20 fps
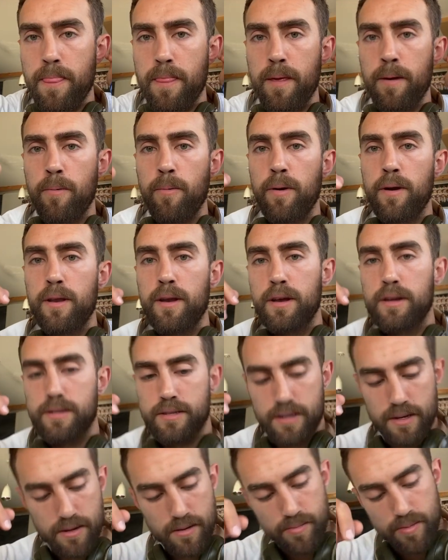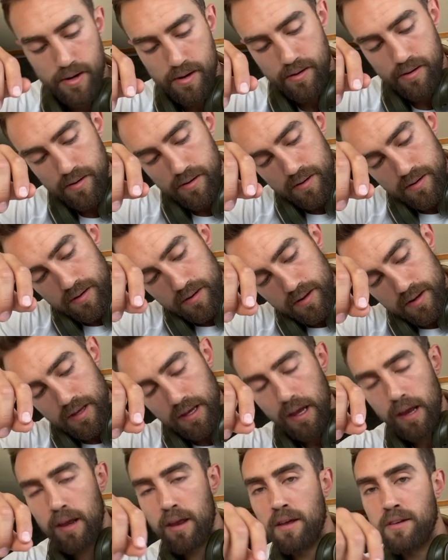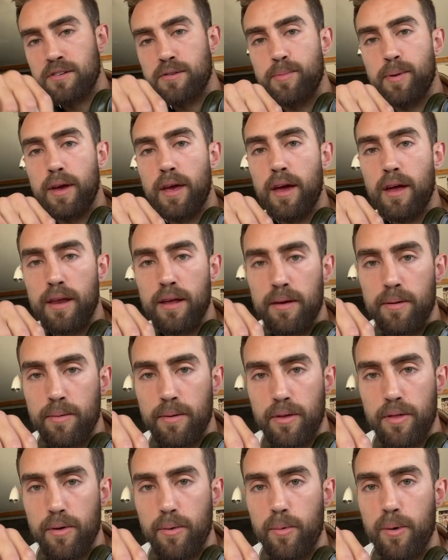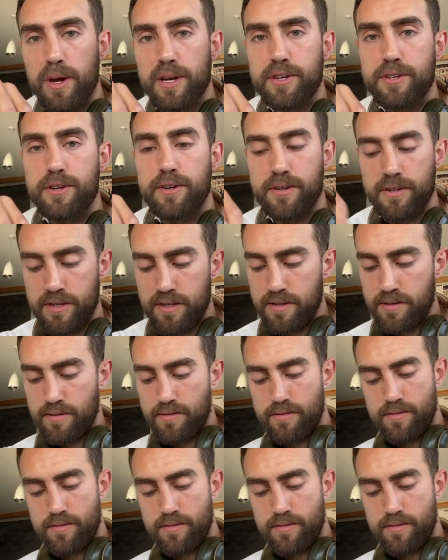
And what did I say about eating spaghetti with a white shirt on?